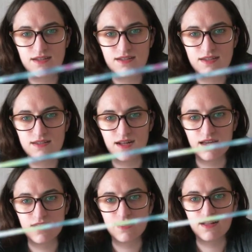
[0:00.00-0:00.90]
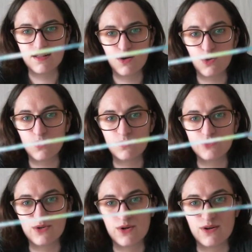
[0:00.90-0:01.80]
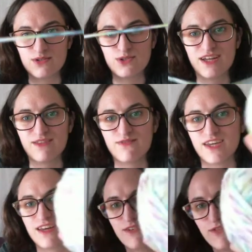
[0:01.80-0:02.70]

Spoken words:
It's like all the colors you can think of,